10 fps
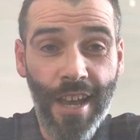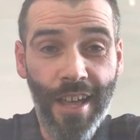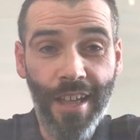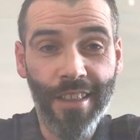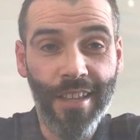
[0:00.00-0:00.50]

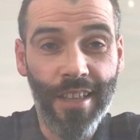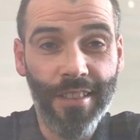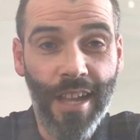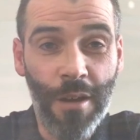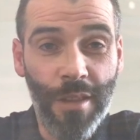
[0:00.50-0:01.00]
I
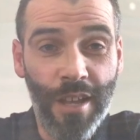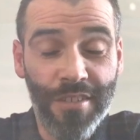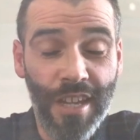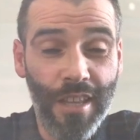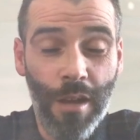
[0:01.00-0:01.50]

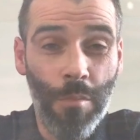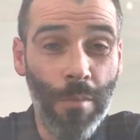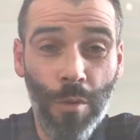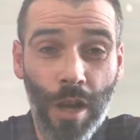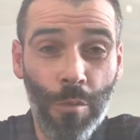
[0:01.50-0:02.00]

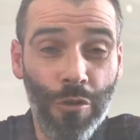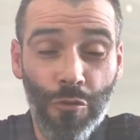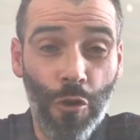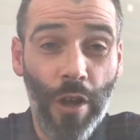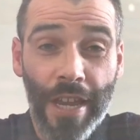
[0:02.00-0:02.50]

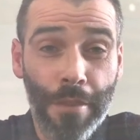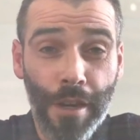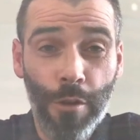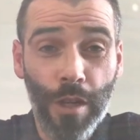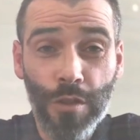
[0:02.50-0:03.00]
wouldn't rule
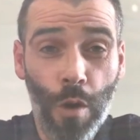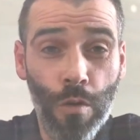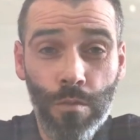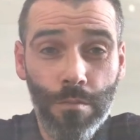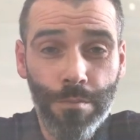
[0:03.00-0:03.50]
anything out at
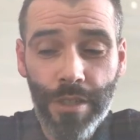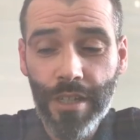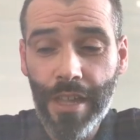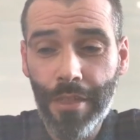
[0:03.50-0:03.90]
all, Peter.